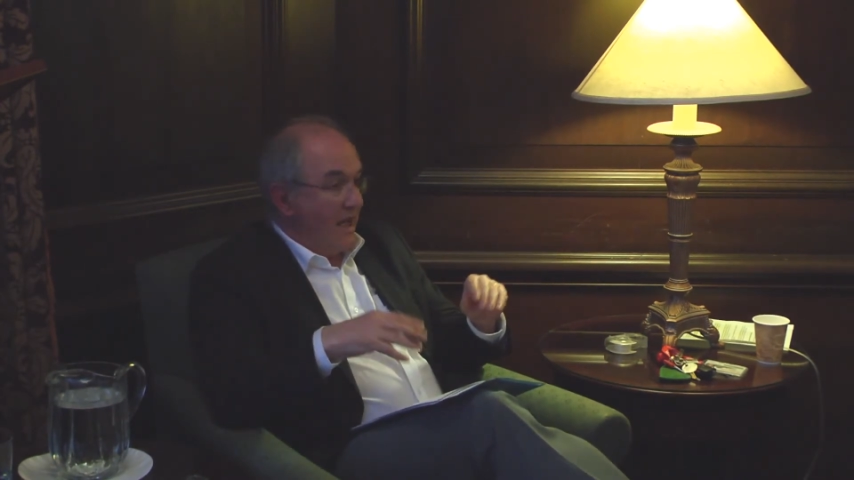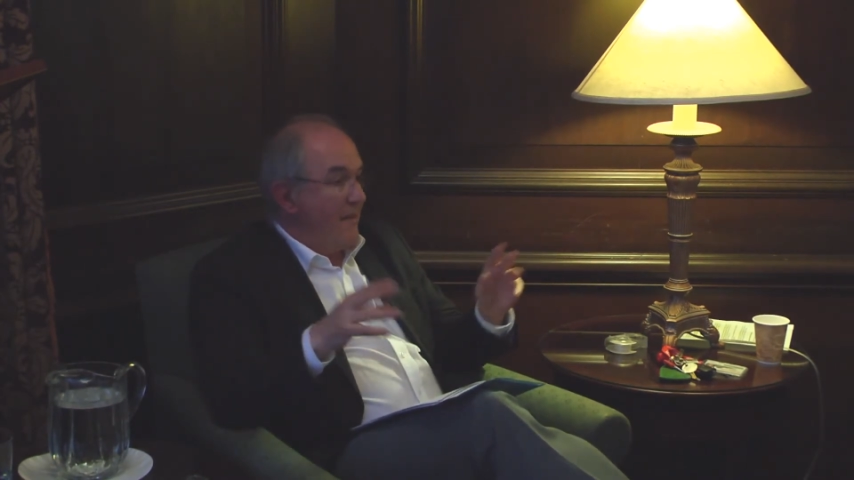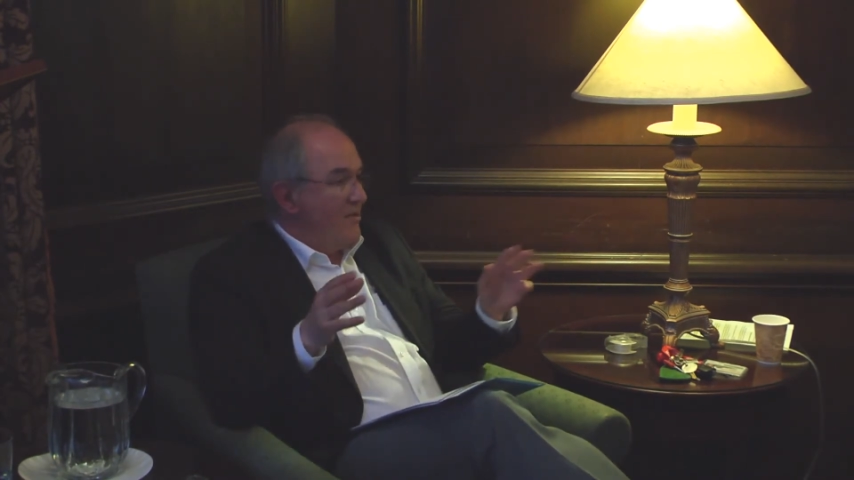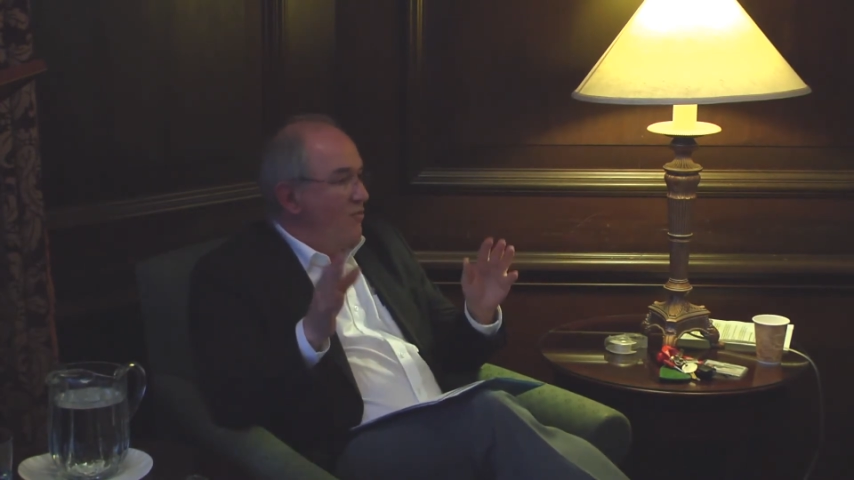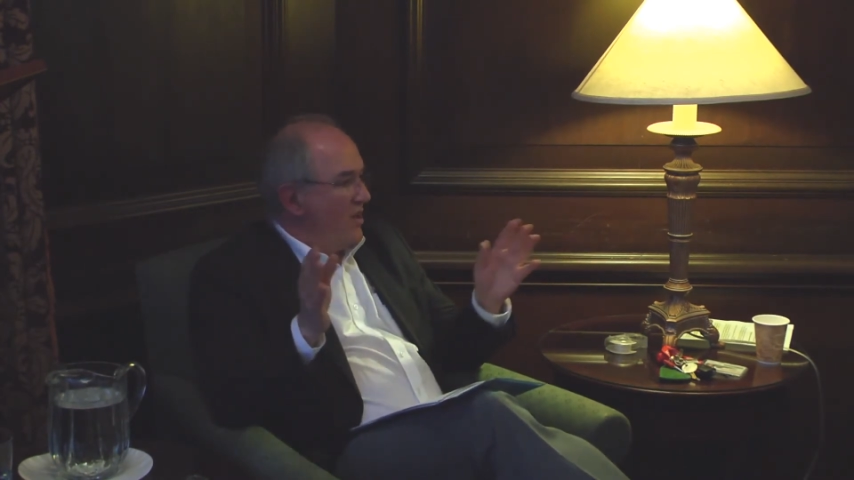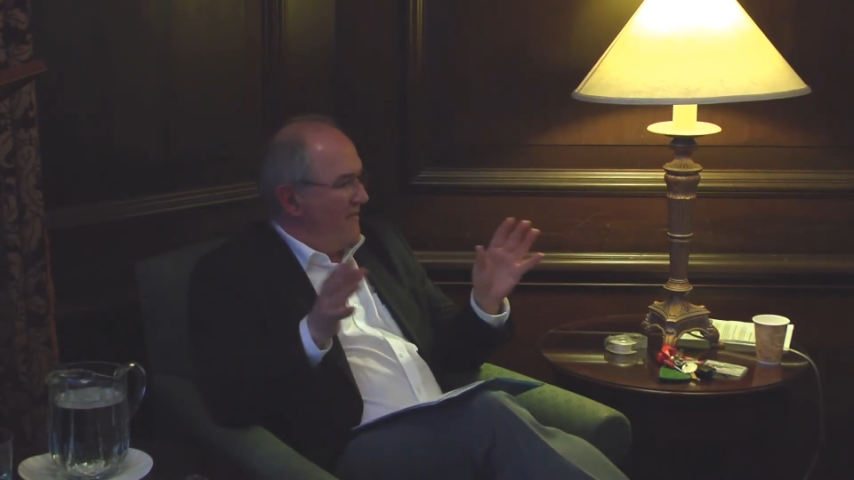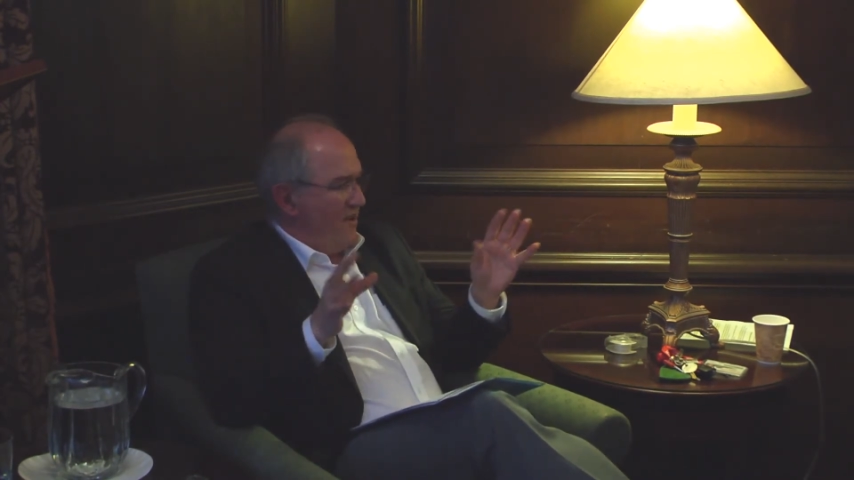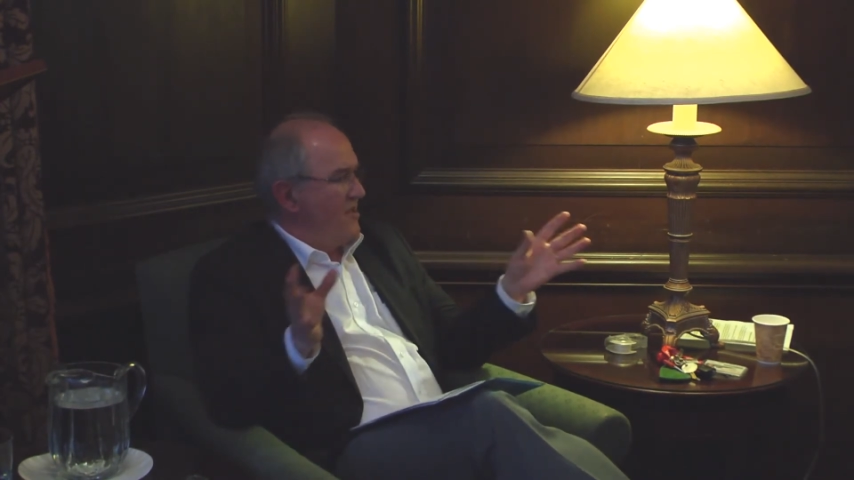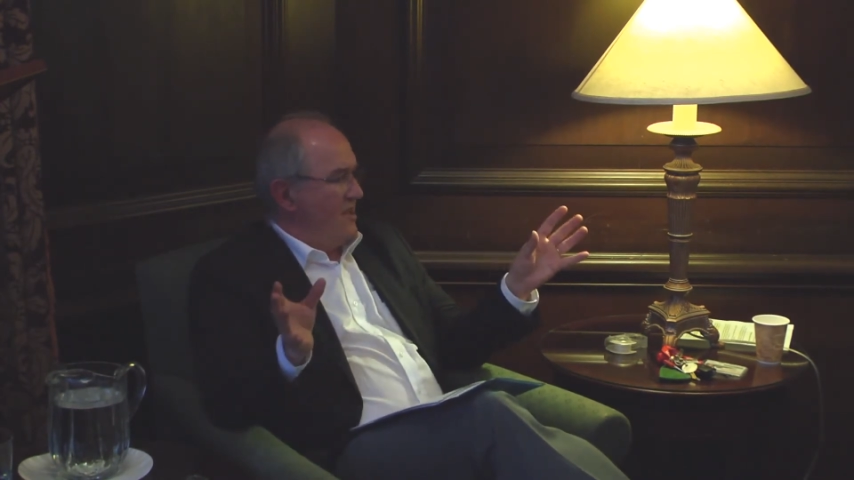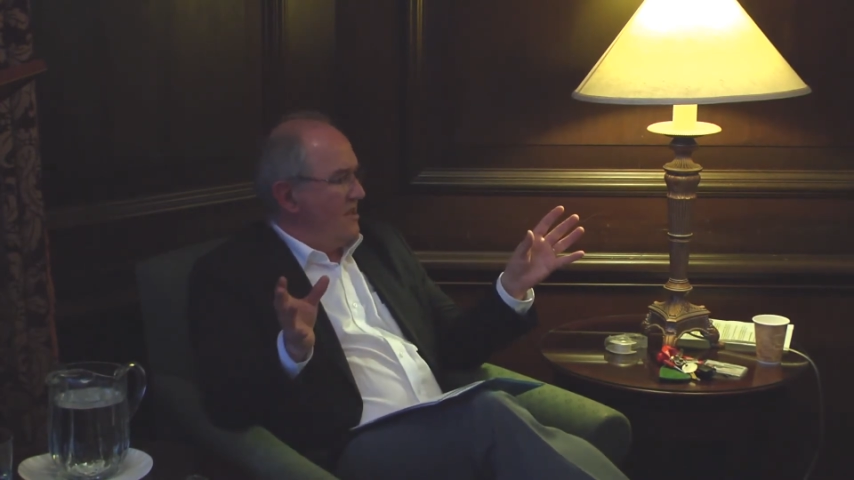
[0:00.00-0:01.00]
I mean, we're
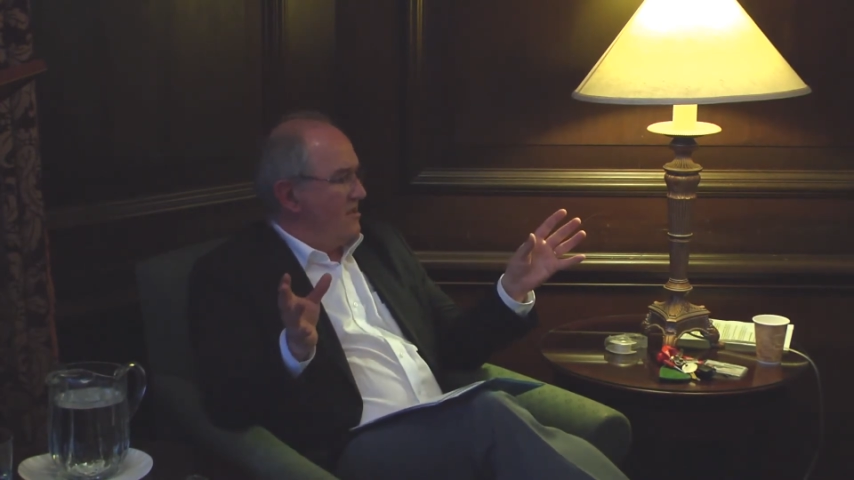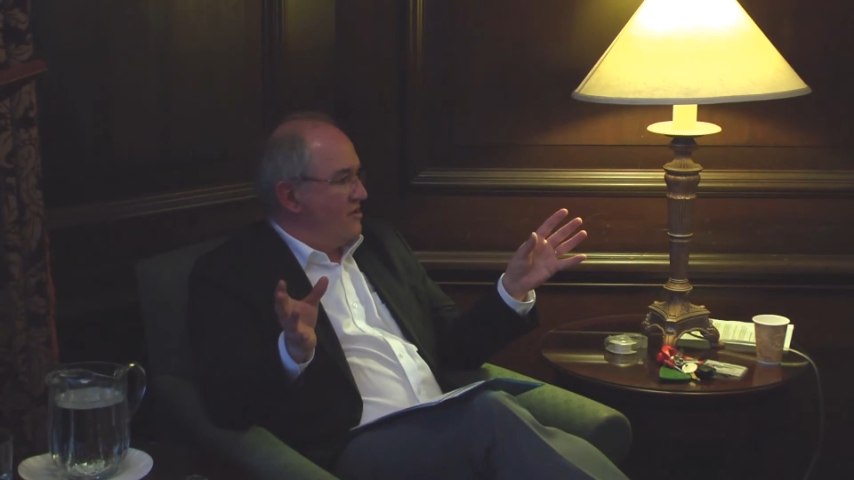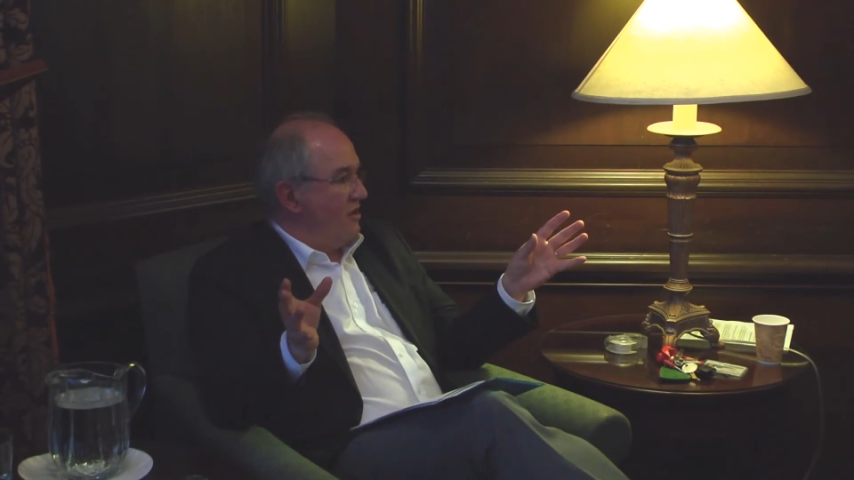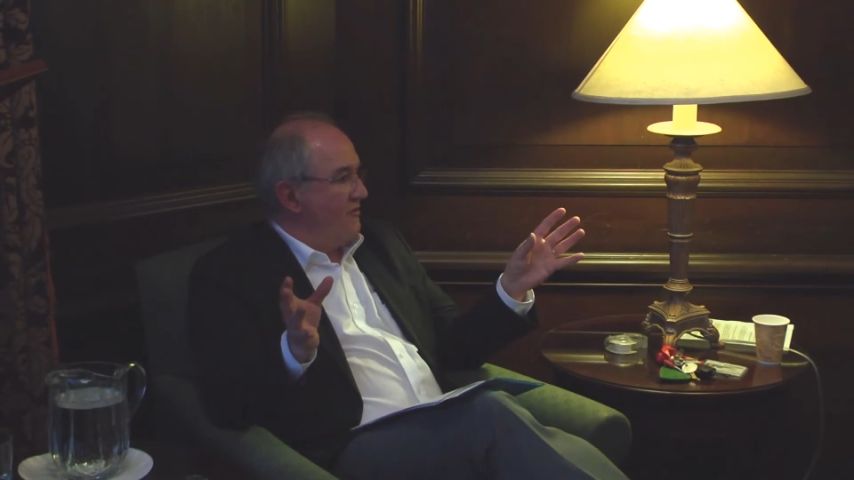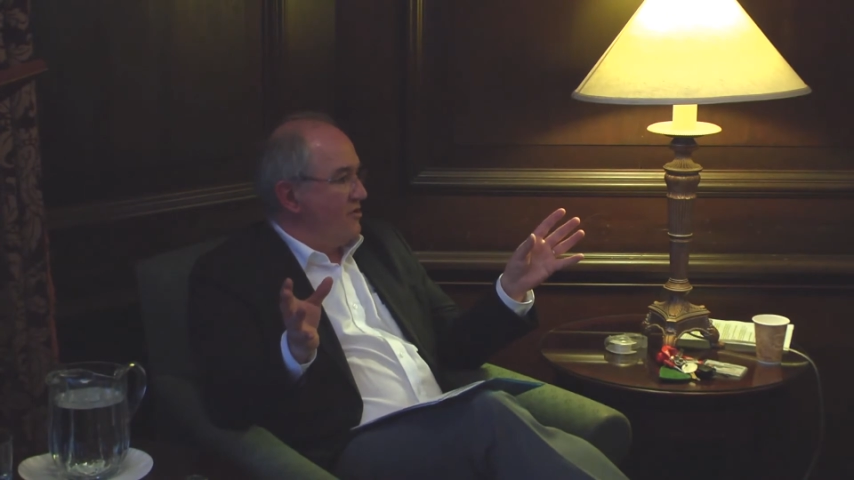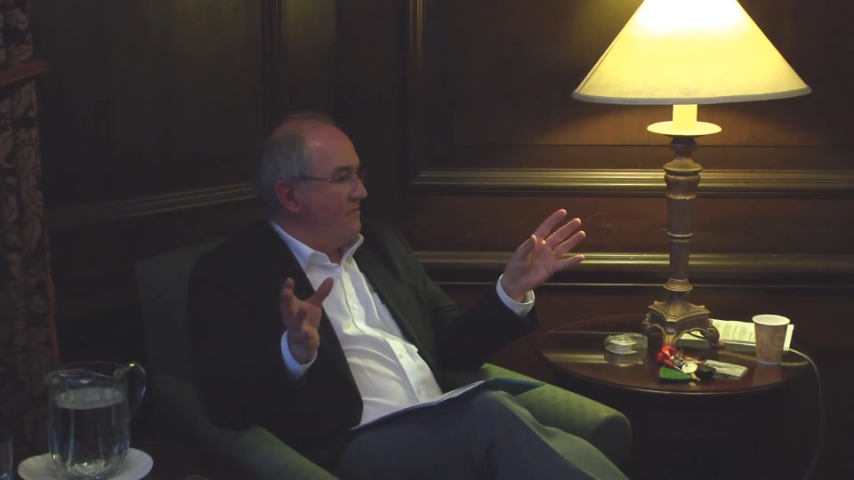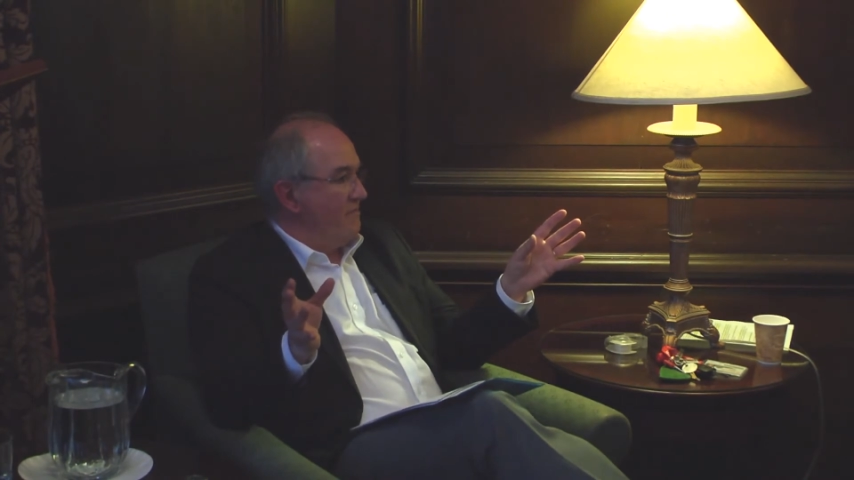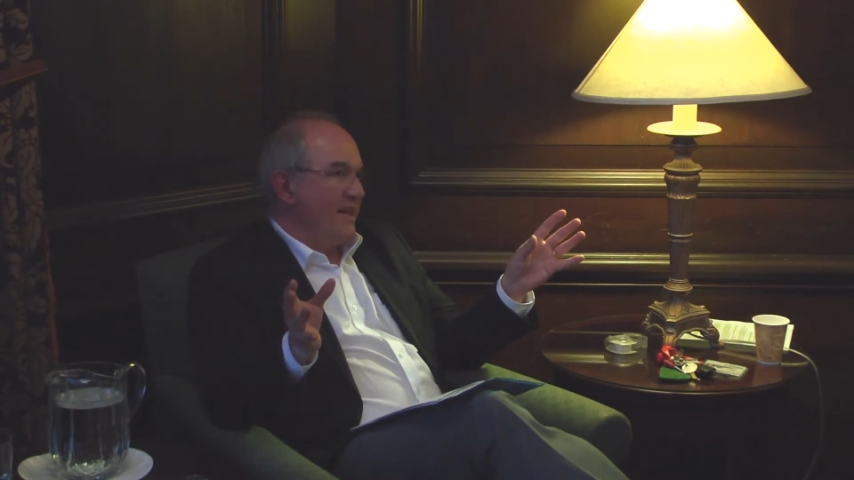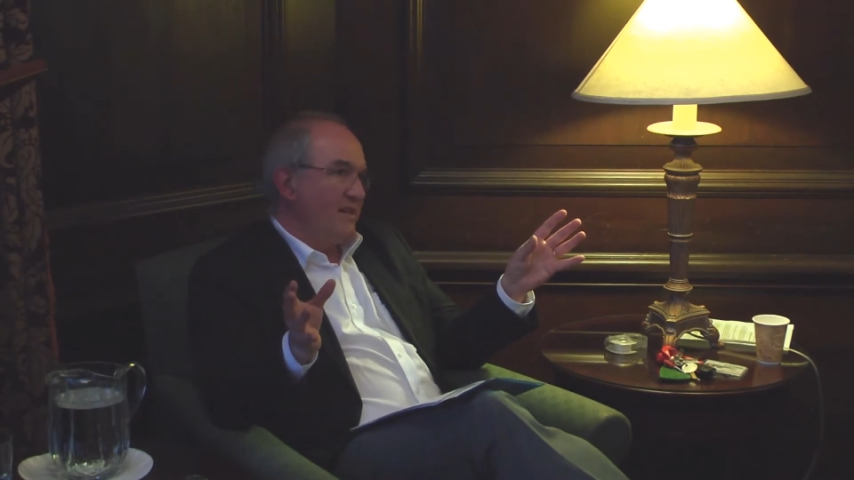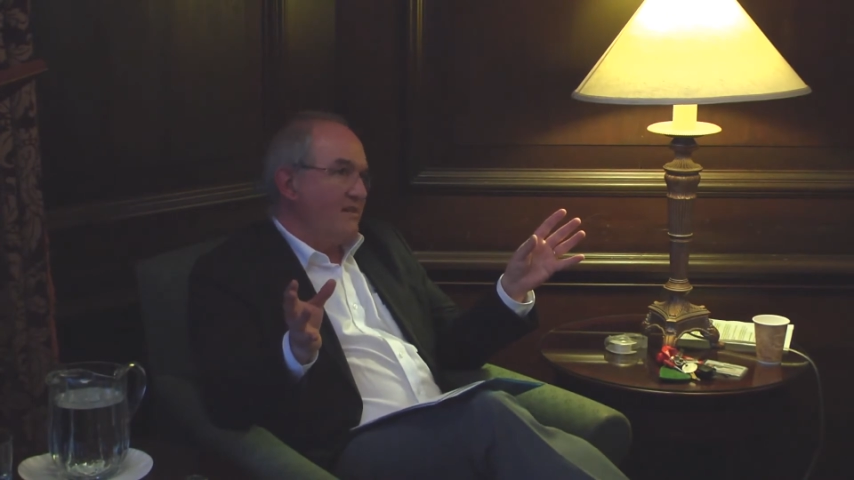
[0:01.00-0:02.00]
very sovereign,
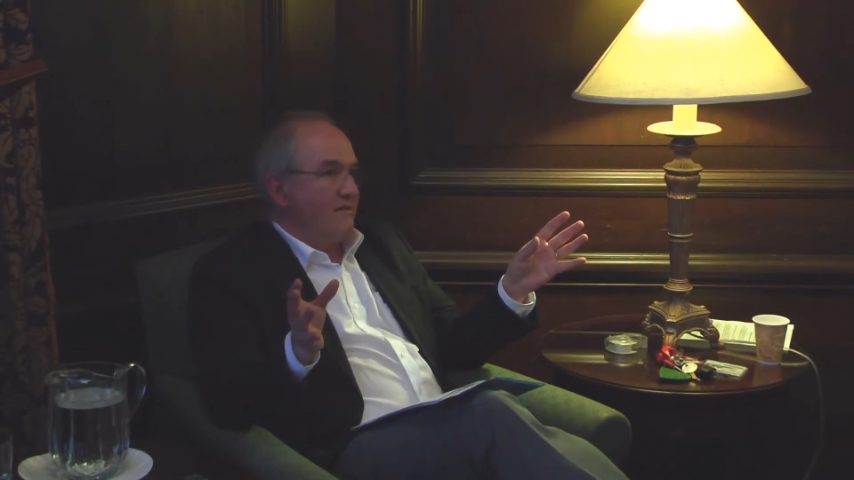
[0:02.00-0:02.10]
but